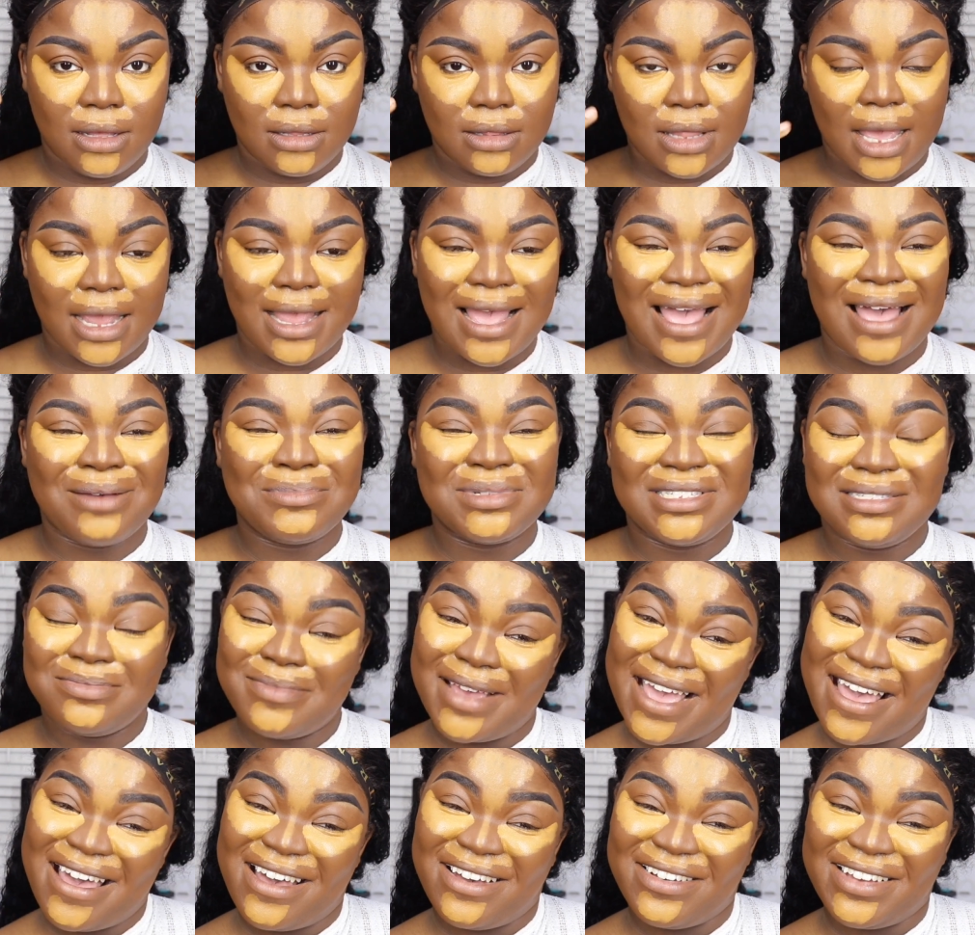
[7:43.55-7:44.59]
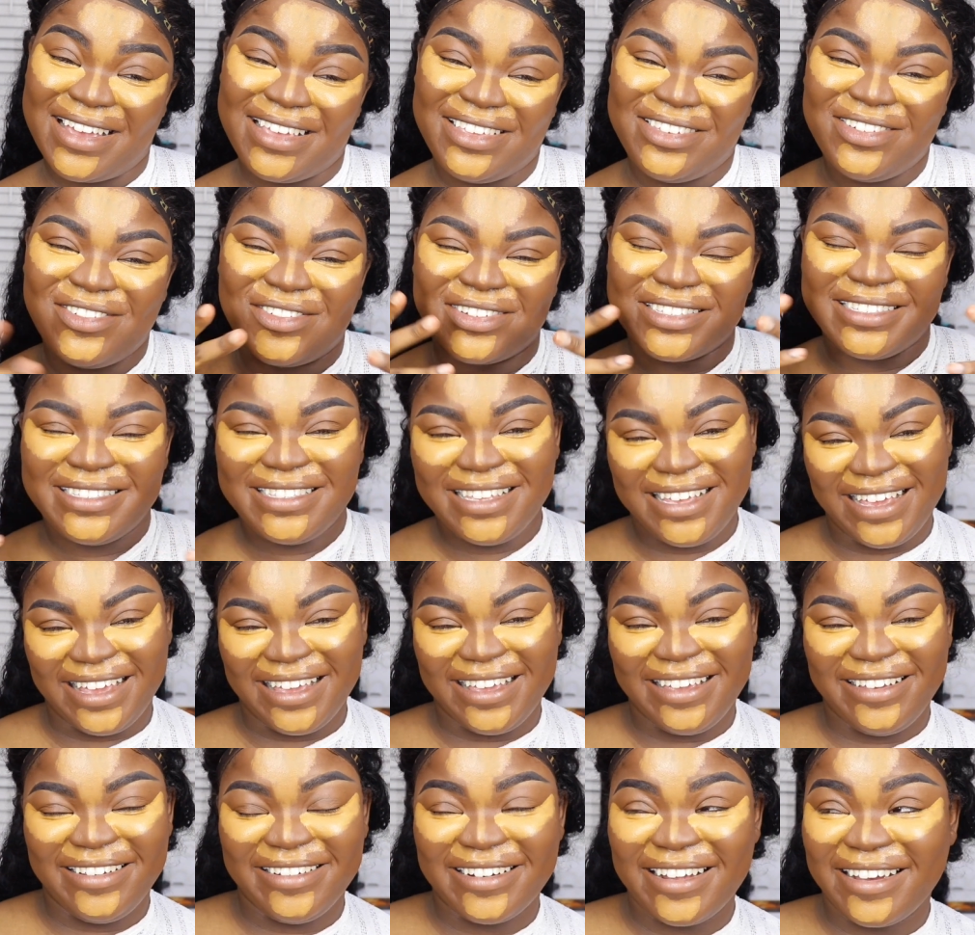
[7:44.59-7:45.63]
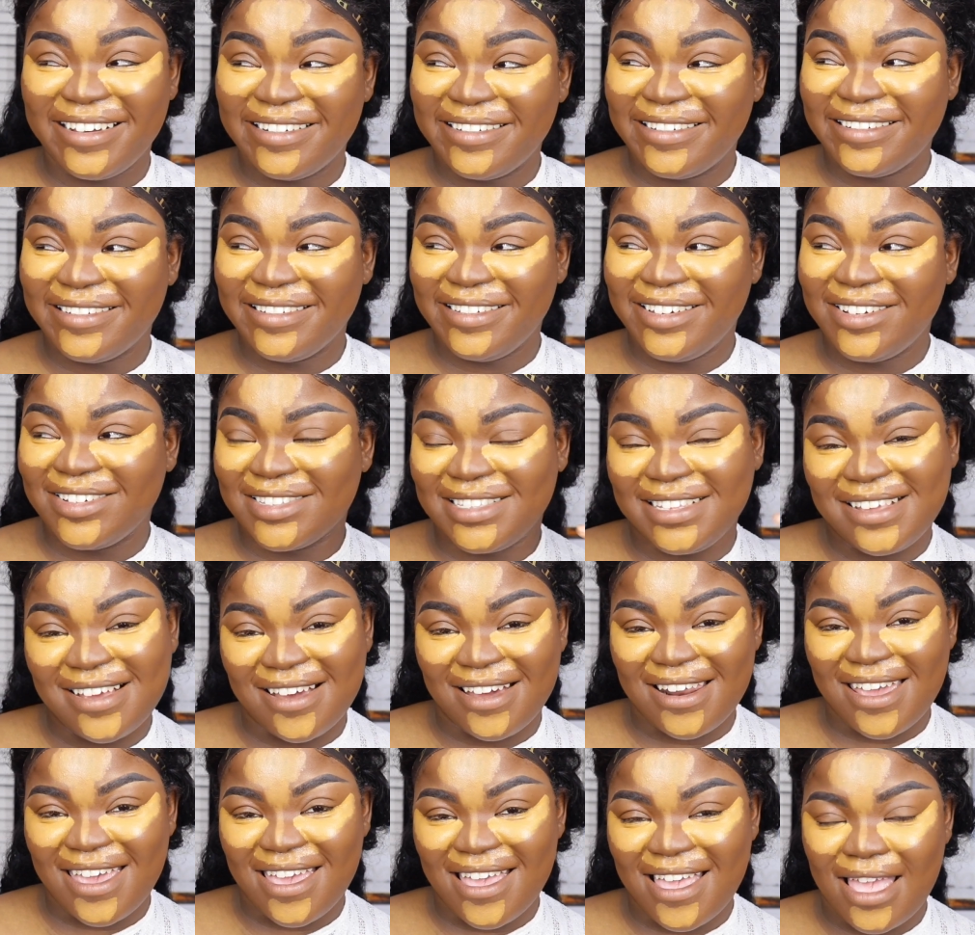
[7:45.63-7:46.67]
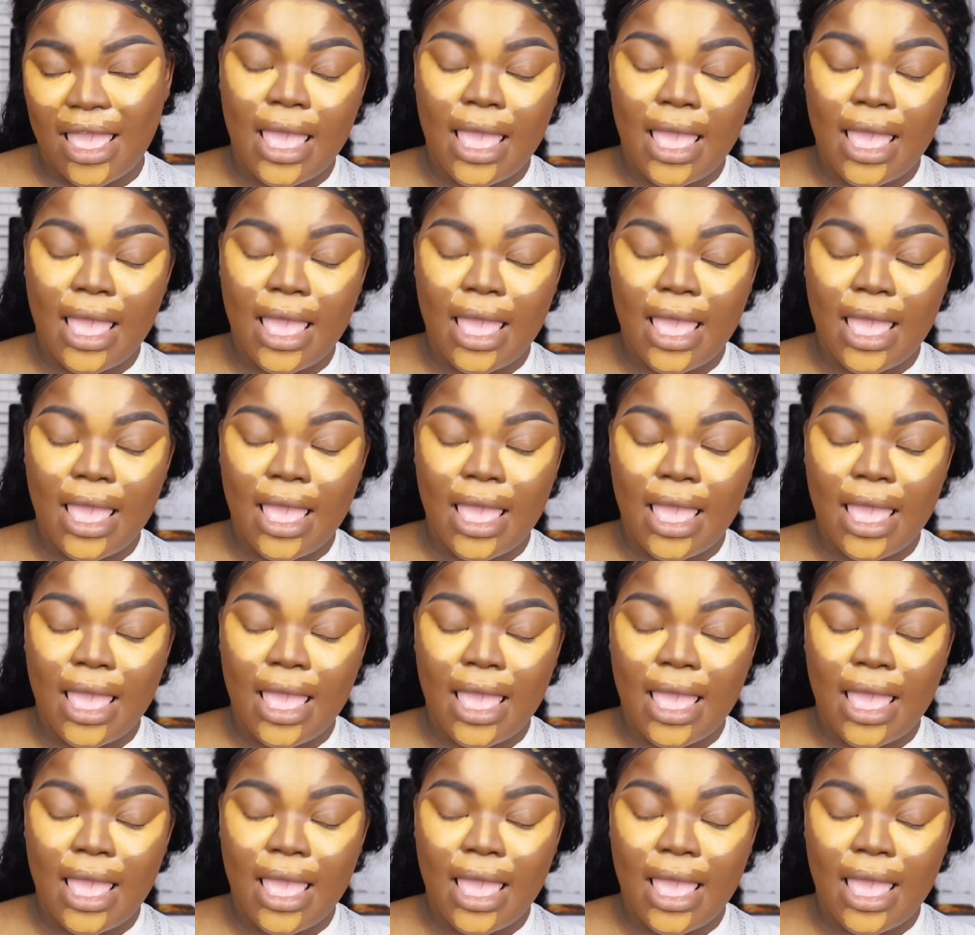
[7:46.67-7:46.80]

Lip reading: Like, I'm gonna smile and you're gonna see, you know, you don't see all that.